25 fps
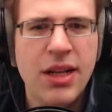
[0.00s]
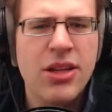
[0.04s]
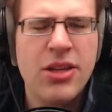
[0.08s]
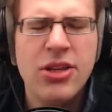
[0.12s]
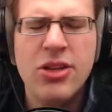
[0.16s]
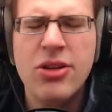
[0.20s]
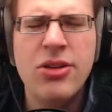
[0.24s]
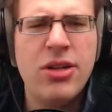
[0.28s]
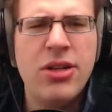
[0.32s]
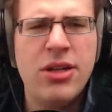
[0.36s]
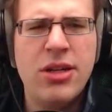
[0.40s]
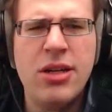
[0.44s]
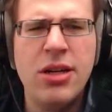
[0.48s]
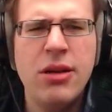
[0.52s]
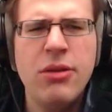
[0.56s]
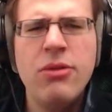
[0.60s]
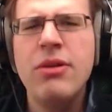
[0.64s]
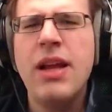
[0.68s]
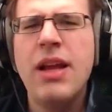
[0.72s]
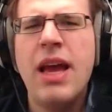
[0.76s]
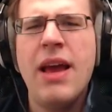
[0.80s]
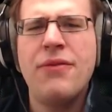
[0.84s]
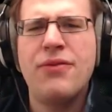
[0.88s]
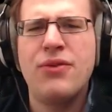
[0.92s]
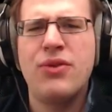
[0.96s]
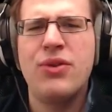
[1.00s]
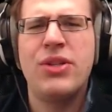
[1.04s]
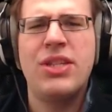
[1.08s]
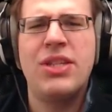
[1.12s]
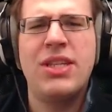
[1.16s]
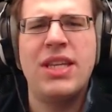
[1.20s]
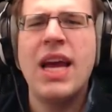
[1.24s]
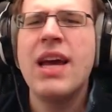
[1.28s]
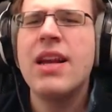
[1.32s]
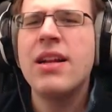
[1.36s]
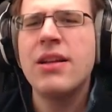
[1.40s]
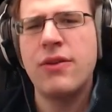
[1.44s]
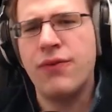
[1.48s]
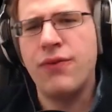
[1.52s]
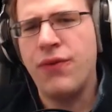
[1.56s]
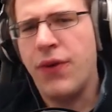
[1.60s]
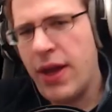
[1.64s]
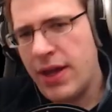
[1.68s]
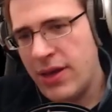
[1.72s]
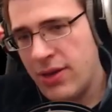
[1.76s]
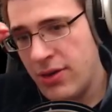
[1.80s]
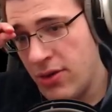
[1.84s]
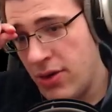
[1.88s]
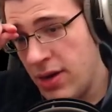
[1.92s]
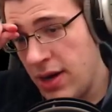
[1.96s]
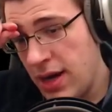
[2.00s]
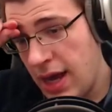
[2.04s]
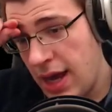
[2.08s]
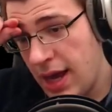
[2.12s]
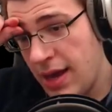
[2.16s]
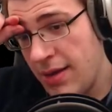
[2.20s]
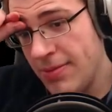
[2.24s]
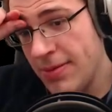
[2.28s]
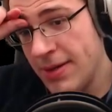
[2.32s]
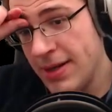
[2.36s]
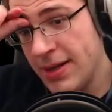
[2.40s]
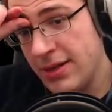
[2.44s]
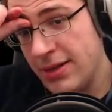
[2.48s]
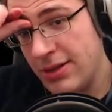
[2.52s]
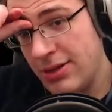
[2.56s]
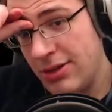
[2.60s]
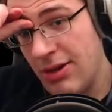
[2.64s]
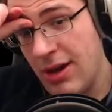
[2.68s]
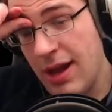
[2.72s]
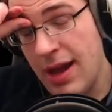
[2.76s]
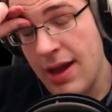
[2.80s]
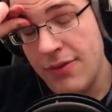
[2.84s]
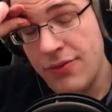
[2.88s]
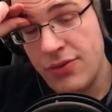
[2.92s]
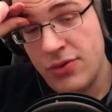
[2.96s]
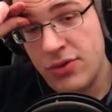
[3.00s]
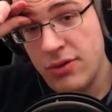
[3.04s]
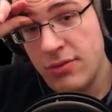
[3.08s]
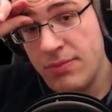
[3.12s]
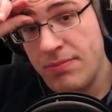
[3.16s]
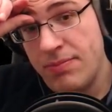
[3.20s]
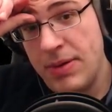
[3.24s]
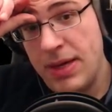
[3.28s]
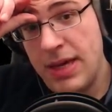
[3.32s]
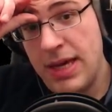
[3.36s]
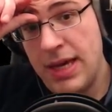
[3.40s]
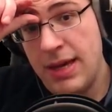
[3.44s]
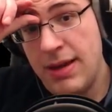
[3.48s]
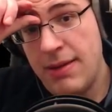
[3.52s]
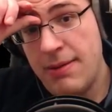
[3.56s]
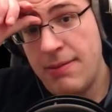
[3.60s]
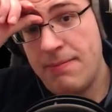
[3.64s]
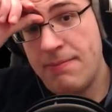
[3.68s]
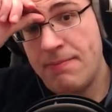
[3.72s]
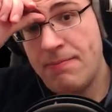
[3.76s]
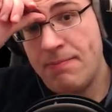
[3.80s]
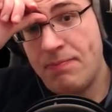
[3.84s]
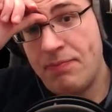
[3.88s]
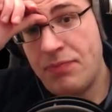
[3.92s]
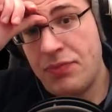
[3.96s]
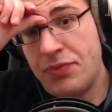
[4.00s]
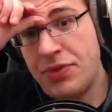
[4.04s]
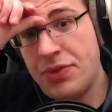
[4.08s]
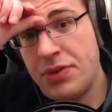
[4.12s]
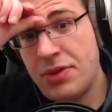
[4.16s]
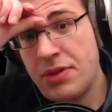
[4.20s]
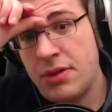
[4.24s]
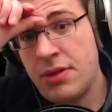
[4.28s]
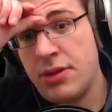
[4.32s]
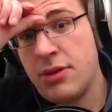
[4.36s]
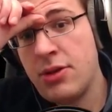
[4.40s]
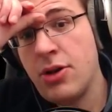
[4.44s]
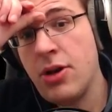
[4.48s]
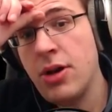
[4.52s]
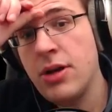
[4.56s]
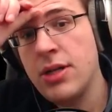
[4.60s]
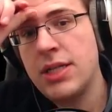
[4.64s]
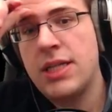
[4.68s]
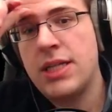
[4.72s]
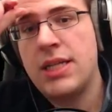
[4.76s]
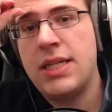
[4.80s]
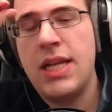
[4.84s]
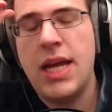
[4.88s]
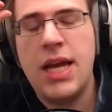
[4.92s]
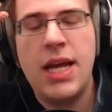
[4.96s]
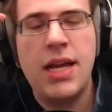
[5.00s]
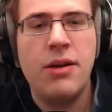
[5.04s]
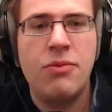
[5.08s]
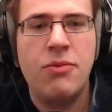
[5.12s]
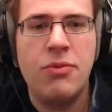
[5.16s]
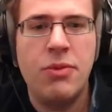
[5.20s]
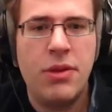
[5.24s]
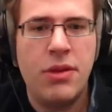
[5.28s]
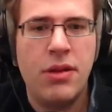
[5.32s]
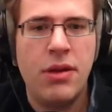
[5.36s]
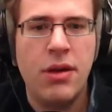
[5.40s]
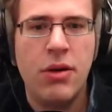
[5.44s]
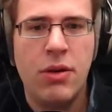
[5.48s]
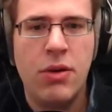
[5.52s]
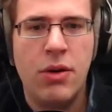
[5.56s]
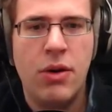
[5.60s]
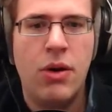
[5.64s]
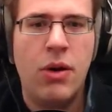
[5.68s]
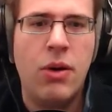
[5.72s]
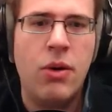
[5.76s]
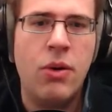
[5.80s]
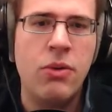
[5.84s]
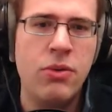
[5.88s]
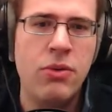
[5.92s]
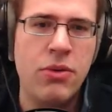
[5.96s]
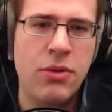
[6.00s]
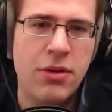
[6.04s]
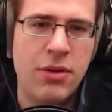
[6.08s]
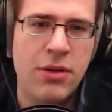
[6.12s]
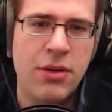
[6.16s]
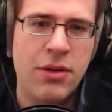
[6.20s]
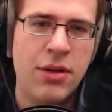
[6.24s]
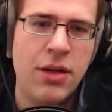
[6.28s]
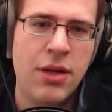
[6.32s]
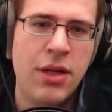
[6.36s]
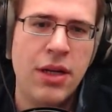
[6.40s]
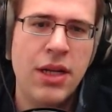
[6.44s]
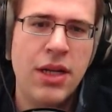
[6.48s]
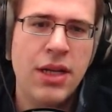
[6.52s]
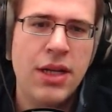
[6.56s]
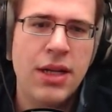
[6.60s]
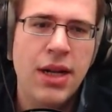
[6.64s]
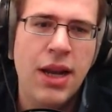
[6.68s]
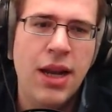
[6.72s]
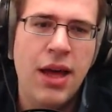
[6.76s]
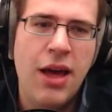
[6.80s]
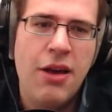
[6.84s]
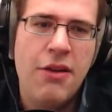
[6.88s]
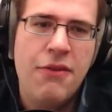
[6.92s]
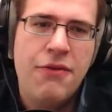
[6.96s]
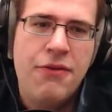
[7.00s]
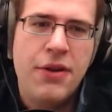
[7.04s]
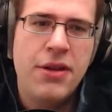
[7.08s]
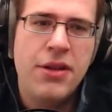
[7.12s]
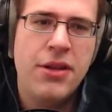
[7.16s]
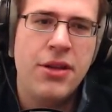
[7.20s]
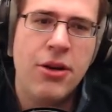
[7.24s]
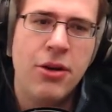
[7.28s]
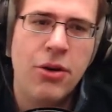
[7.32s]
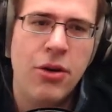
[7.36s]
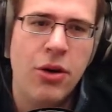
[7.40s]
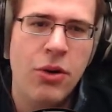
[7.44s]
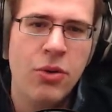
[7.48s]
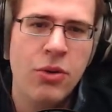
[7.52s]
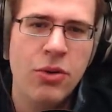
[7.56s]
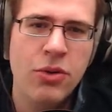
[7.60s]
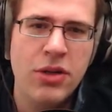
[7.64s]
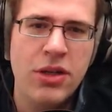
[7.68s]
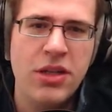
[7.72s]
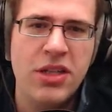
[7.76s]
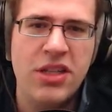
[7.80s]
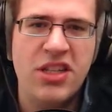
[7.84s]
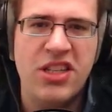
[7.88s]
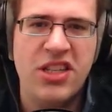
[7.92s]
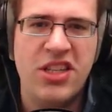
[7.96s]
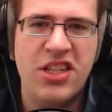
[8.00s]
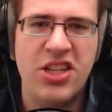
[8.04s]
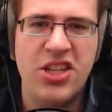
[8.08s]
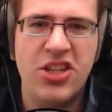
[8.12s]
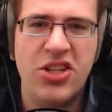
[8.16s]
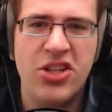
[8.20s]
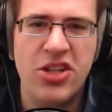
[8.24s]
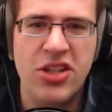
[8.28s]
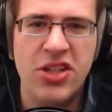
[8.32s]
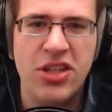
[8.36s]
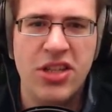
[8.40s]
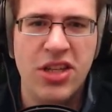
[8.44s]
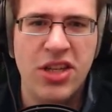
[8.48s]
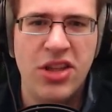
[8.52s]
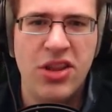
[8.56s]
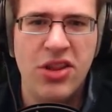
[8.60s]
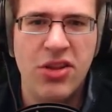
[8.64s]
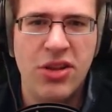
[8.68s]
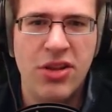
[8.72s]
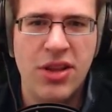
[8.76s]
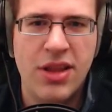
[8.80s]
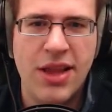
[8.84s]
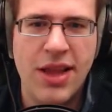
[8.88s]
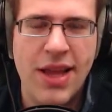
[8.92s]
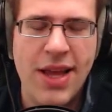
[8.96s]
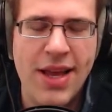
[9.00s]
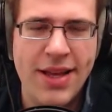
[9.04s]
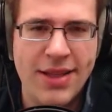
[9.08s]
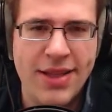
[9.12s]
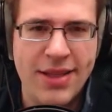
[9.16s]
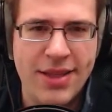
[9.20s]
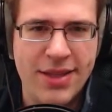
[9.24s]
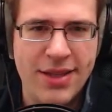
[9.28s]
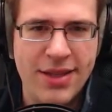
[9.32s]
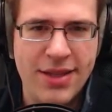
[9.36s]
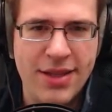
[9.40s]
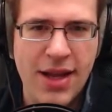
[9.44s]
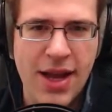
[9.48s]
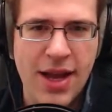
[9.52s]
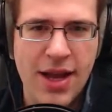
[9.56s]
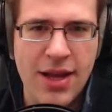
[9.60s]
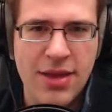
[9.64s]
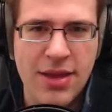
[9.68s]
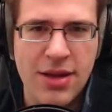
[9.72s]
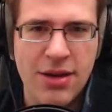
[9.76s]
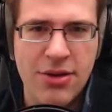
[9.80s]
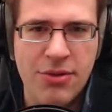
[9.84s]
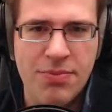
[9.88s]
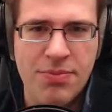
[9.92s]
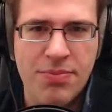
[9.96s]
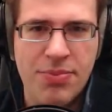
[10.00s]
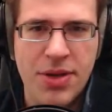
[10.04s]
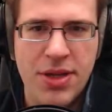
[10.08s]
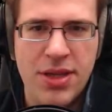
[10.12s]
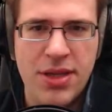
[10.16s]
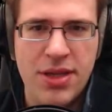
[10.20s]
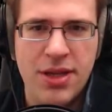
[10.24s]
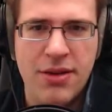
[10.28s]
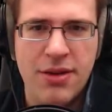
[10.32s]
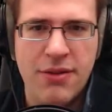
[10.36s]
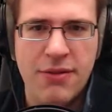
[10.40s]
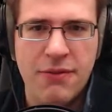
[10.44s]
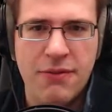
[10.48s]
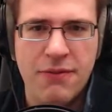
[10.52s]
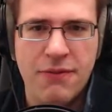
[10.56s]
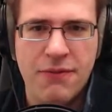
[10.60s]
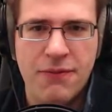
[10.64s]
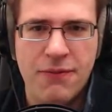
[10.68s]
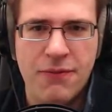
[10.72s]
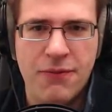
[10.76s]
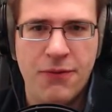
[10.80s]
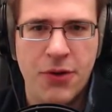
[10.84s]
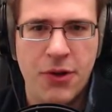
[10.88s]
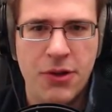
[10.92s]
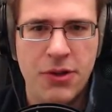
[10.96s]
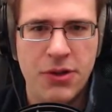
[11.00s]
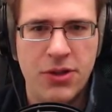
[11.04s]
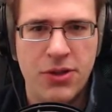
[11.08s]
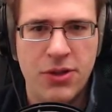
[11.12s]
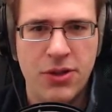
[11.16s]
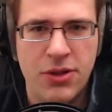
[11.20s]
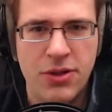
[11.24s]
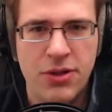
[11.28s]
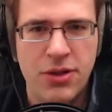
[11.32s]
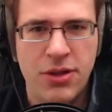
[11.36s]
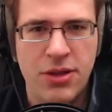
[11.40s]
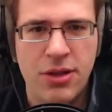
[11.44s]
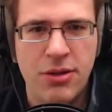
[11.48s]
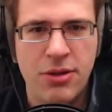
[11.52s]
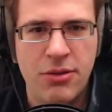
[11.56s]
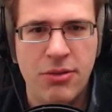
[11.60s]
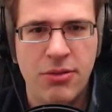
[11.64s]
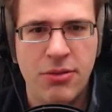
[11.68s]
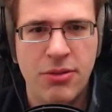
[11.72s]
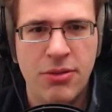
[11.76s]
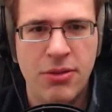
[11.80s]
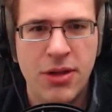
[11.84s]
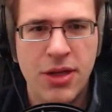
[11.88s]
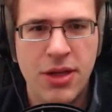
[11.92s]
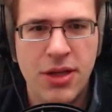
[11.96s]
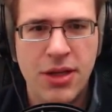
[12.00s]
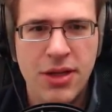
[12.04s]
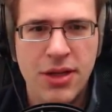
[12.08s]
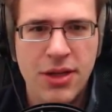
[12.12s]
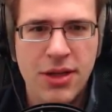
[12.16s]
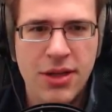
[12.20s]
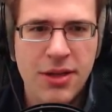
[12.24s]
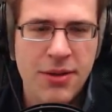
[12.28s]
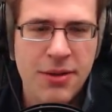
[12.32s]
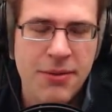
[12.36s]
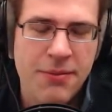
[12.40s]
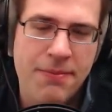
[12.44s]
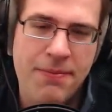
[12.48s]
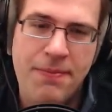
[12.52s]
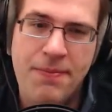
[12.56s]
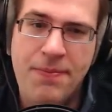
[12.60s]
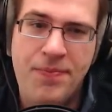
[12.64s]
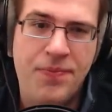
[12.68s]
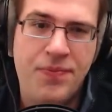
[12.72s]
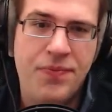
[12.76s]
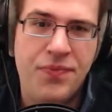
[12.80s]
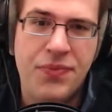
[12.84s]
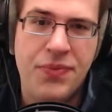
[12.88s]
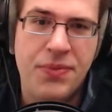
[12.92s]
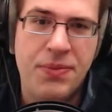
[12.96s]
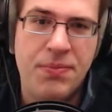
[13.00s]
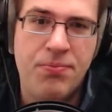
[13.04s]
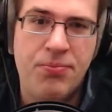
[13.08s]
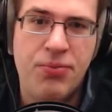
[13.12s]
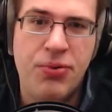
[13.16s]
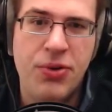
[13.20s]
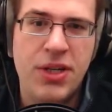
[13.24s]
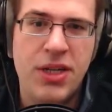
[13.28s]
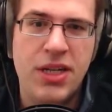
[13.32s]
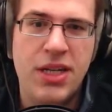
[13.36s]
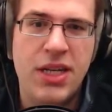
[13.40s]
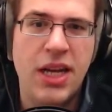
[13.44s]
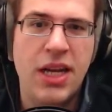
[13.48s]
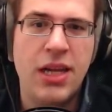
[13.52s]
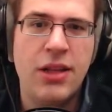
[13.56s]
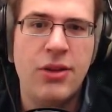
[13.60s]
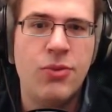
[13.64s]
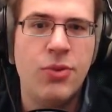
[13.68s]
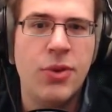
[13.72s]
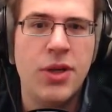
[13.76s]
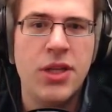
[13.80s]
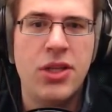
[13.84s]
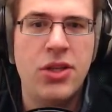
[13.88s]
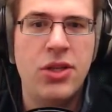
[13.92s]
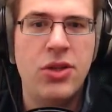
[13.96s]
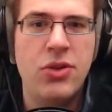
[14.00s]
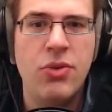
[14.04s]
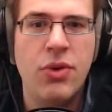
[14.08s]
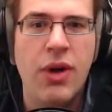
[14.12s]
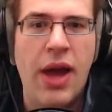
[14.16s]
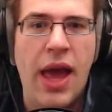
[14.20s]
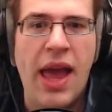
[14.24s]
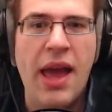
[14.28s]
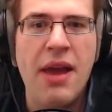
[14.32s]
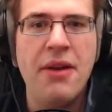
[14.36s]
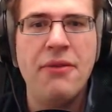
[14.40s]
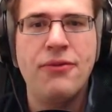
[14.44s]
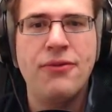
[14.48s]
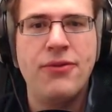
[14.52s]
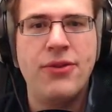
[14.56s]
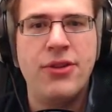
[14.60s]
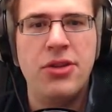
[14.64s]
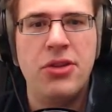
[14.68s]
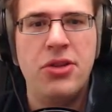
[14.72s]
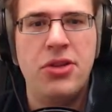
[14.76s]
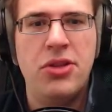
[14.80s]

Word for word: You don't have to satisfy your neighbors. You have to be content with your own life and your own decisions and not let other opinion forced on you predict what you have to